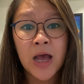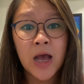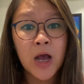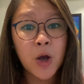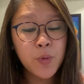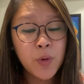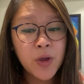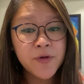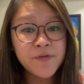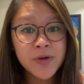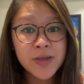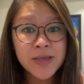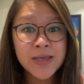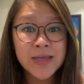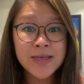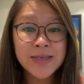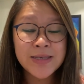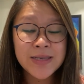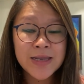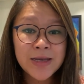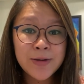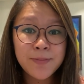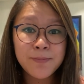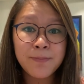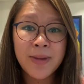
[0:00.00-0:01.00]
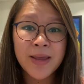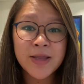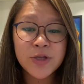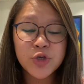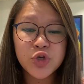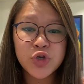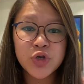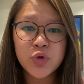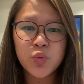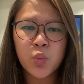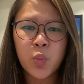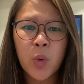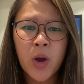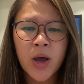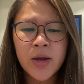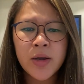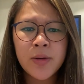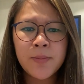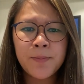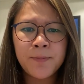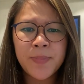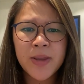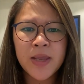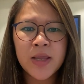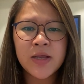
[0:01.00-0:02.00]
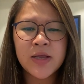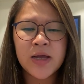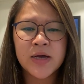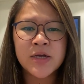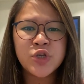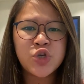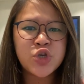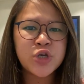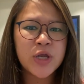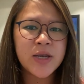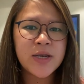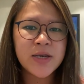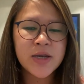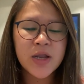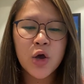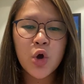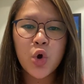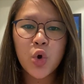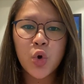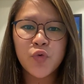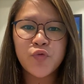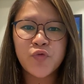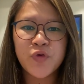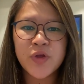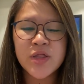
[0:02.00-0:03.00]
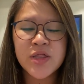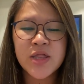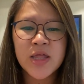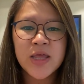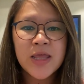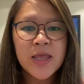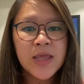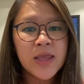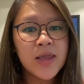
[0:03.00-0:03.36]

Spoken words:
However, he did mention one big agenda of his